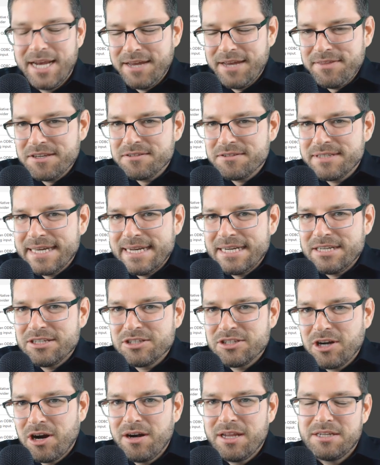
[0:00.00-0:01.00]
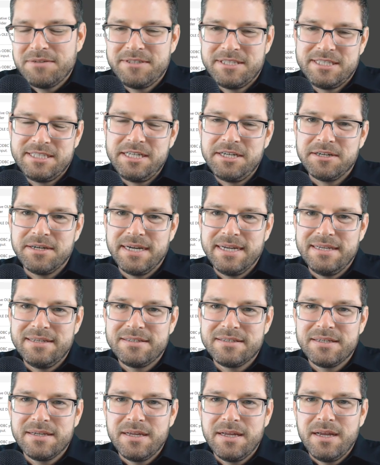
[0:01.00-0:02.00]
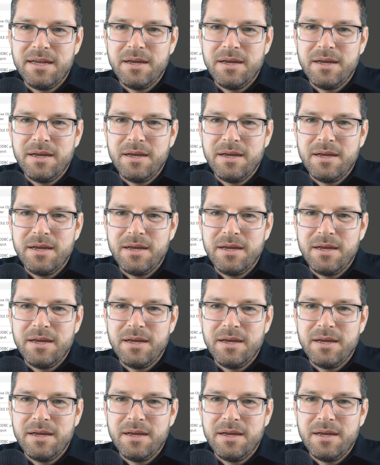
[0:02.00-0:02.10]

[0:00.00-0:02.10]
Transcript: In this Getting Started series,